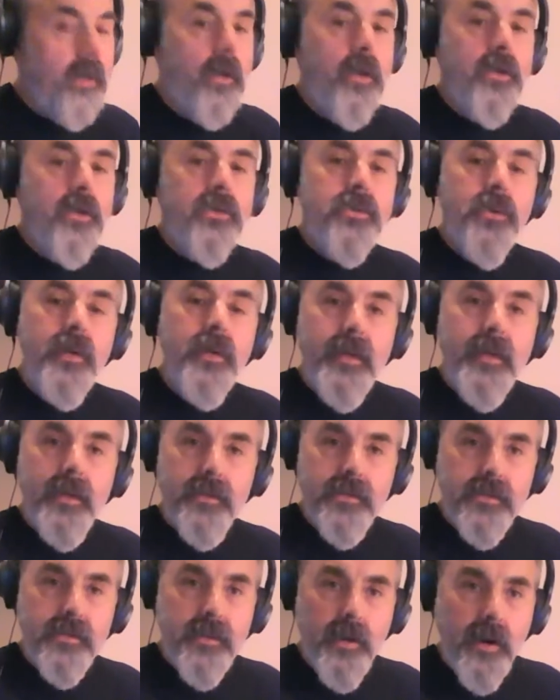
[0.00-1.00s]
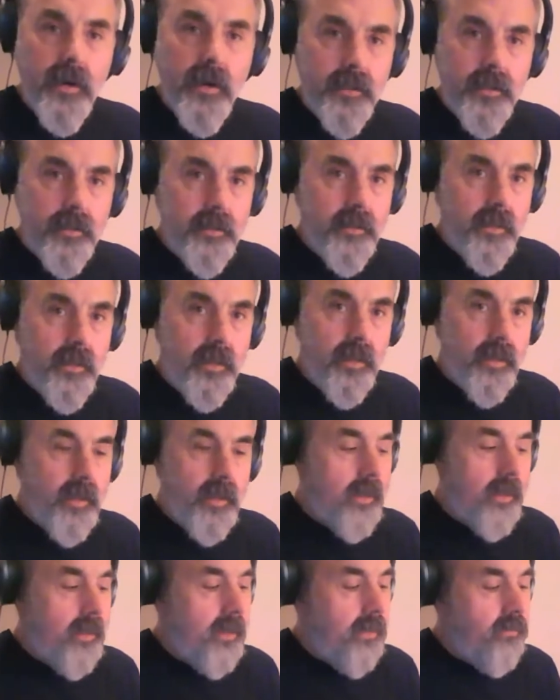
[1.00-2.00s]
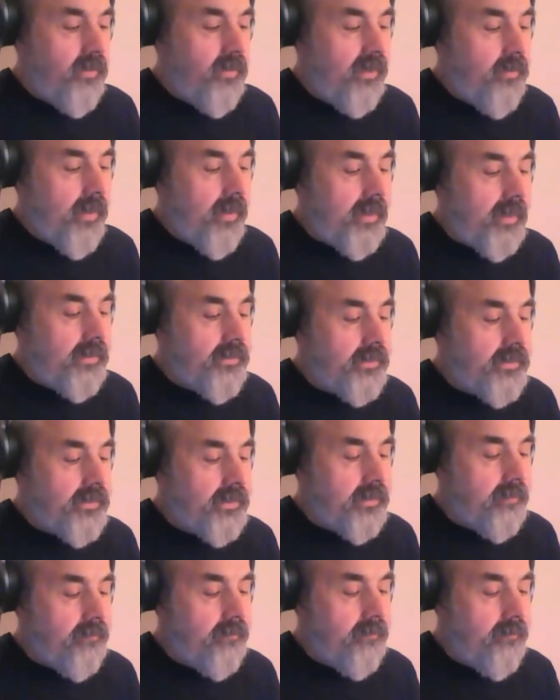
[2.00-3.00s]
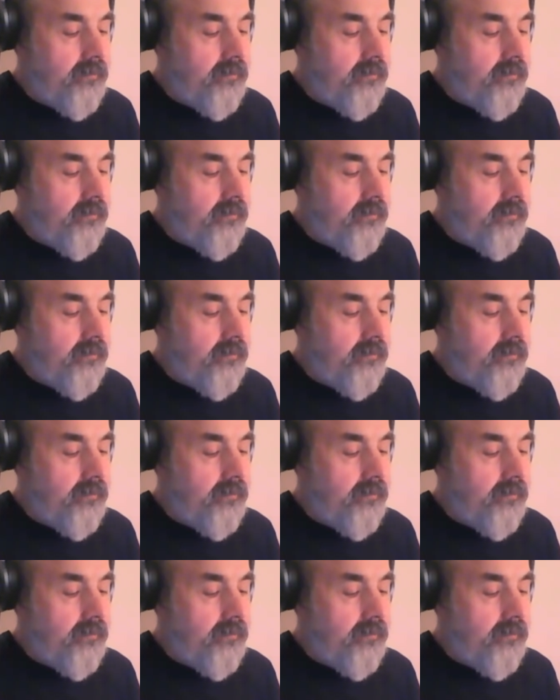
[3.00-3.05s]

So to get started, we want to just